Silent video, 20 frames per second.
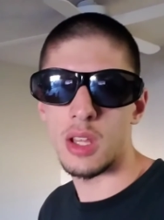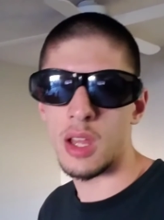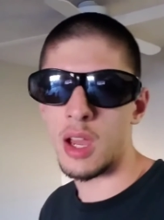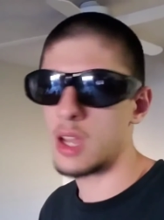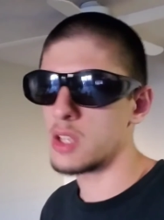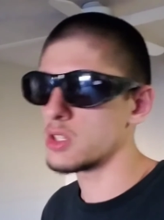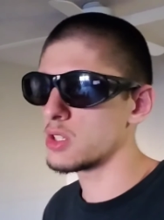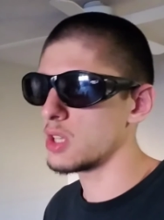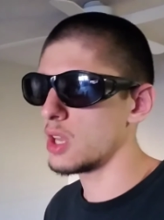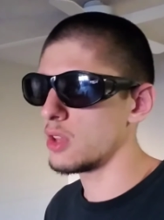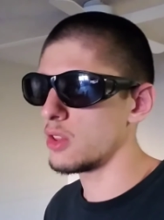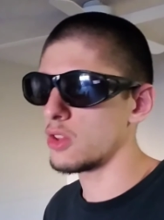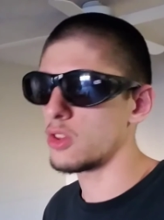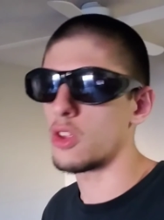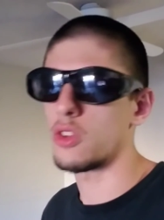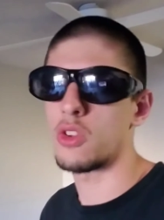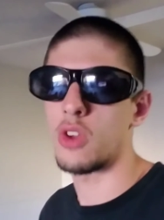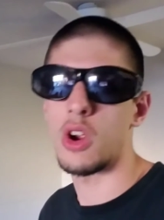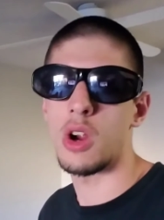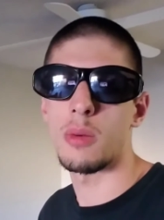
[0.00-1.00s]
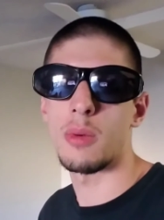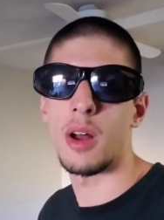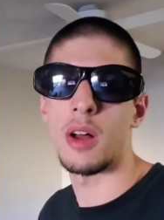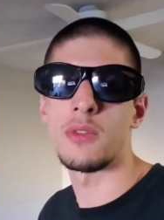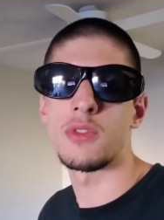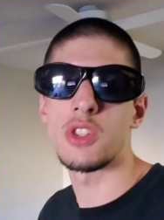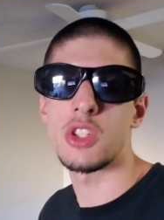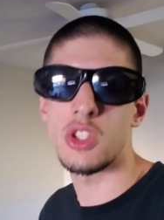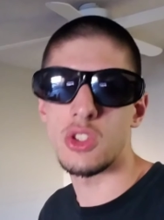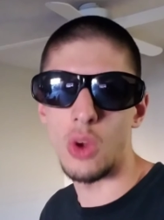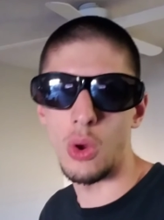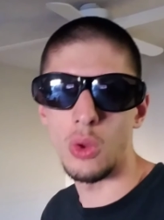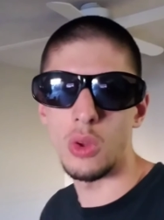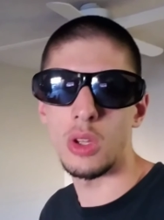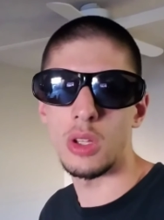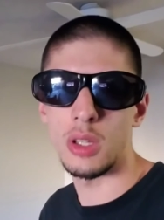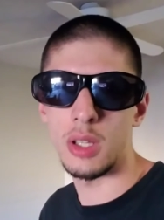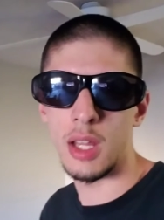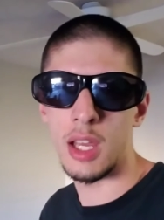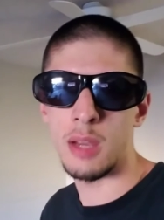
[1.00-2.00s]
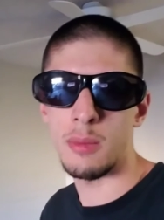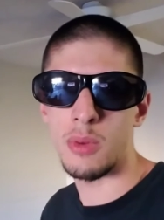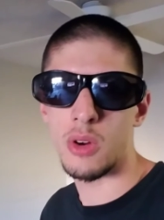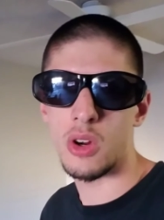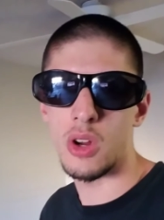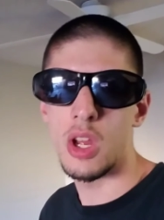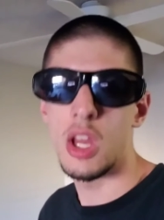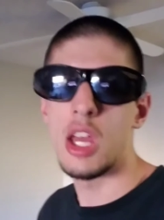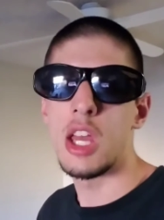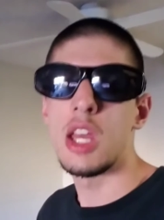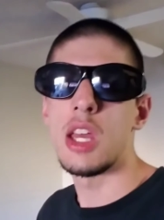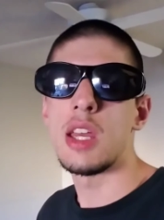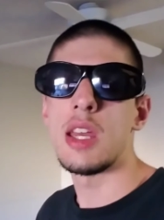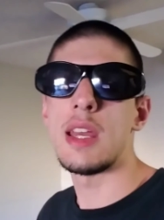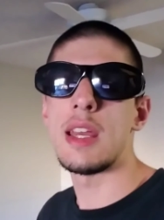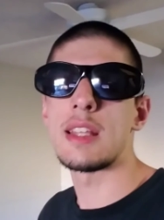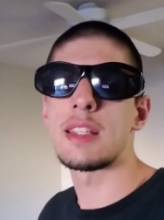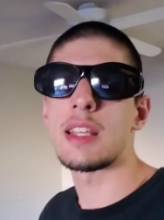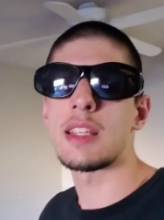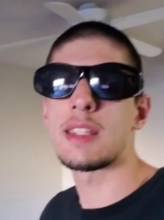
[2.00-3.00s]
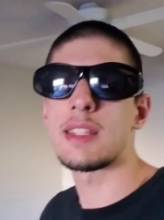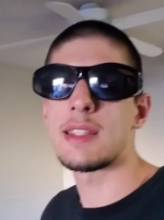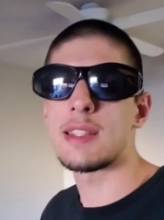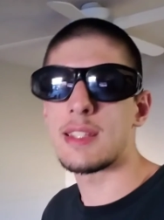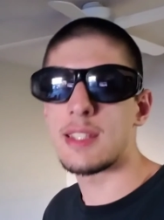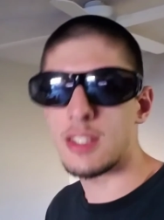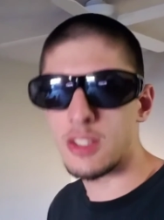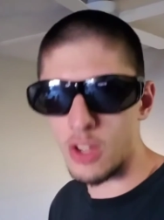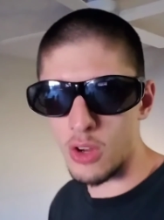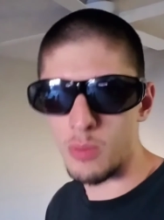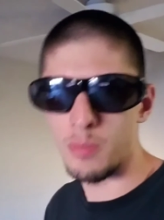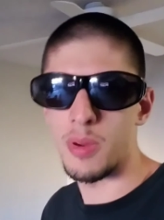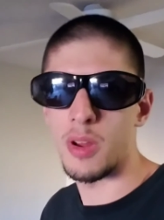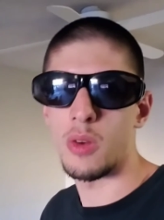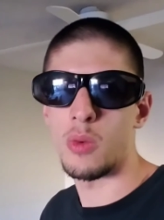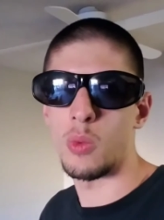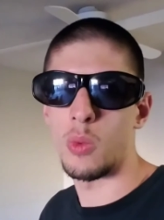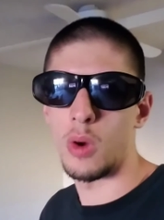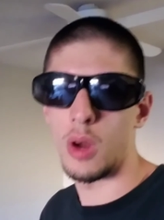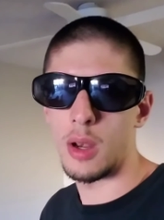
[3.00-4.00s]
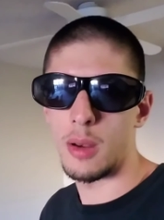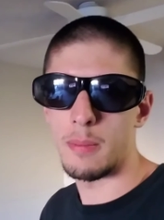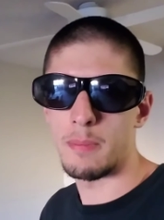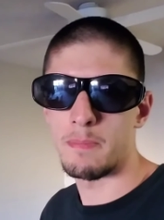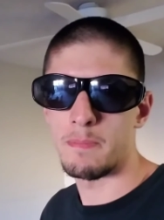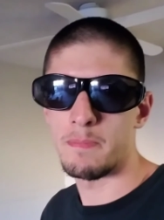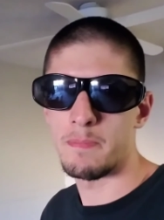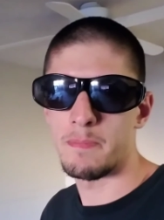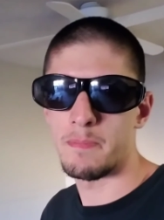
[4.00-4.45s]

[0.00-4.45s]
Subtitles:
I say that the term of stolen labor is a stupid one.